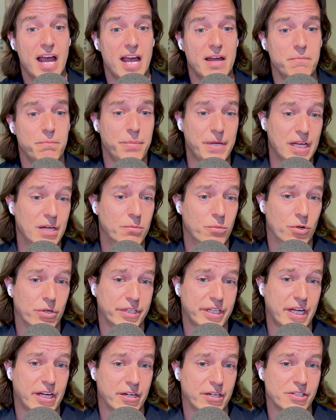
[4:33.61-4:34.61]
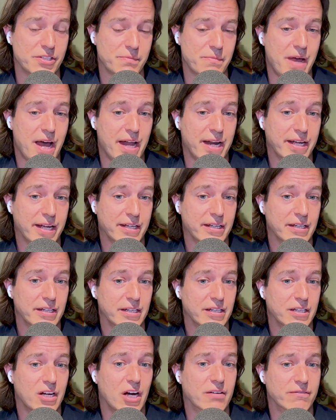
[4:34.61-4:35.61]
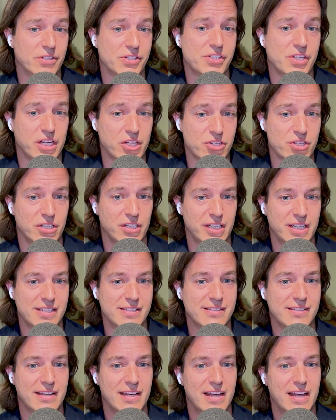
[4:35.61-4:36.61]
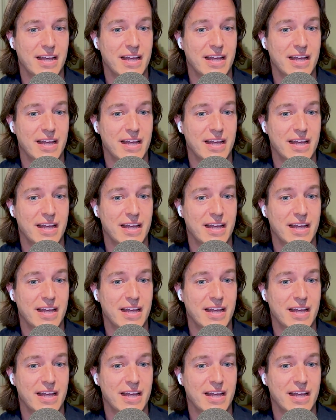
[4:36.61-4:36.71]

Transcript: and be a more charismatic conversationalist.